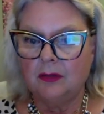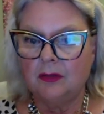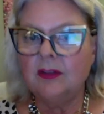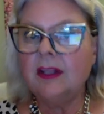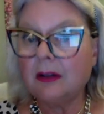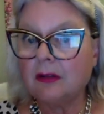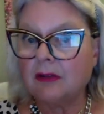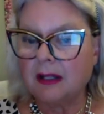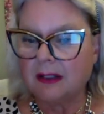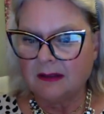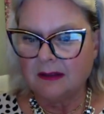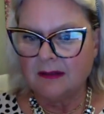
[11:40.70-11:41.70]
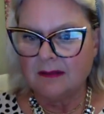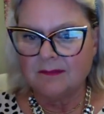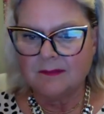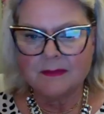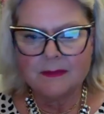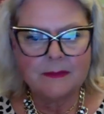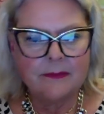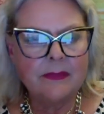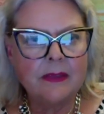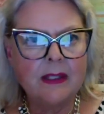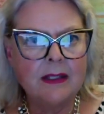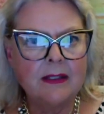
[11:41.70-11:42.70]
decorating.
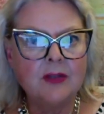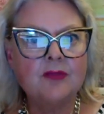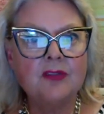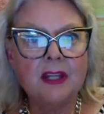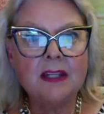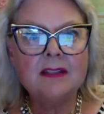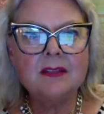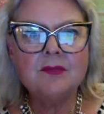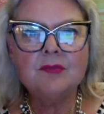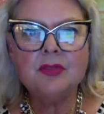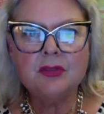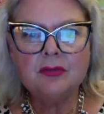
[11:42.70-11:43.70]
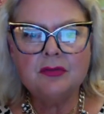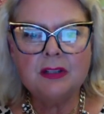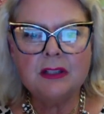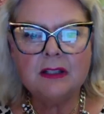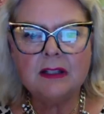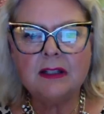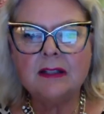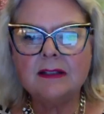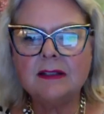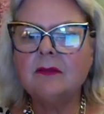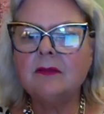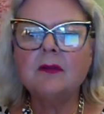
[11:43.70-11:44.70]
Creating beauty, it's
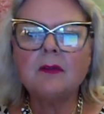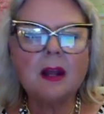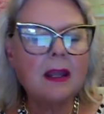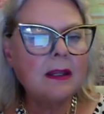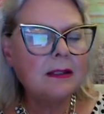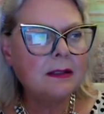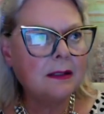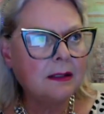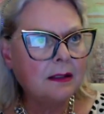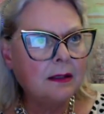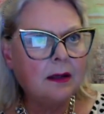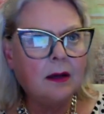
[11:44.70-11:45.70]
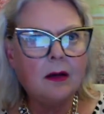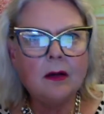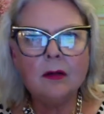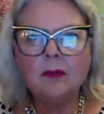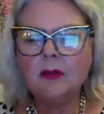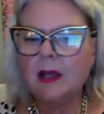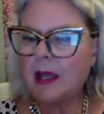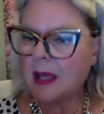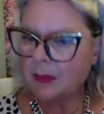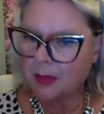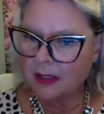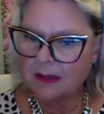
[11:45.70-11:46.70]
a variety of
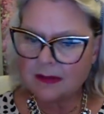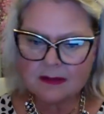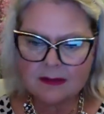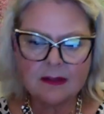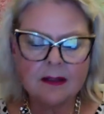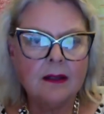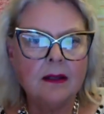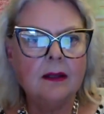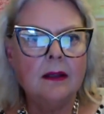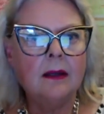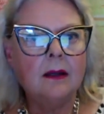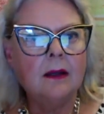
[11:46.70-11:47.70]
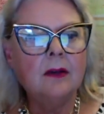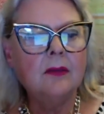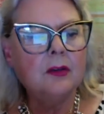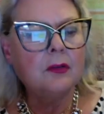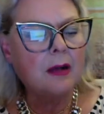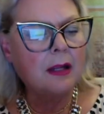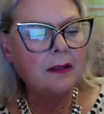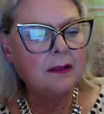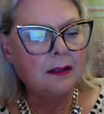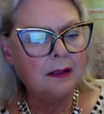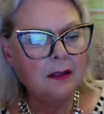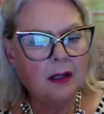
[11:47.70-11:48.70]
habits, a
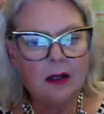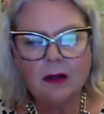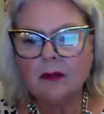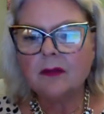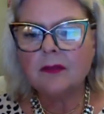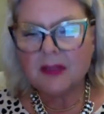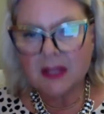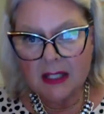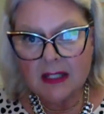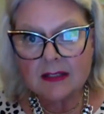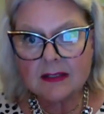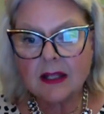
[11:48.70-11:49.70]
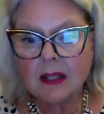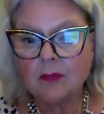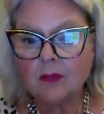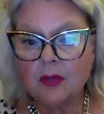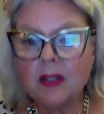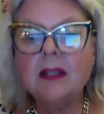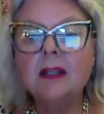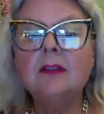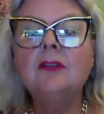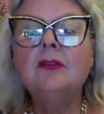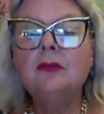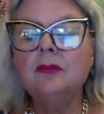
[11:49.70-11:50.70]
variety of things that we
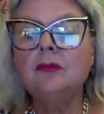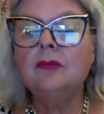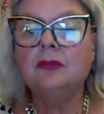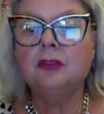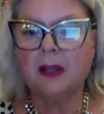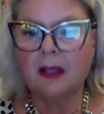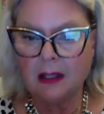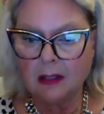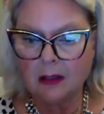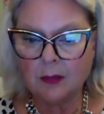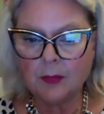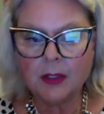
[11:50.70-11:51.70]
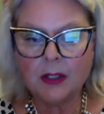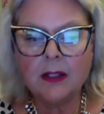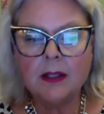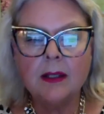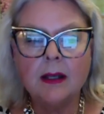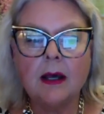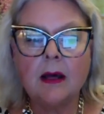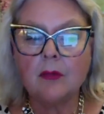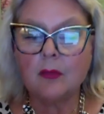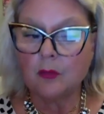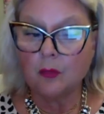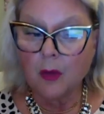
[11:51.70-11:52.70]
can do to help our
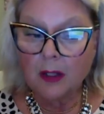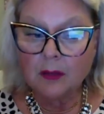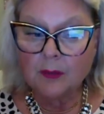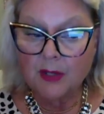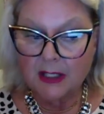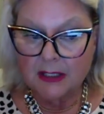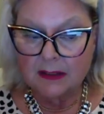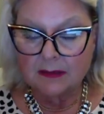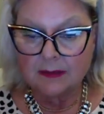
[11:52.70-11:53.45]
well being.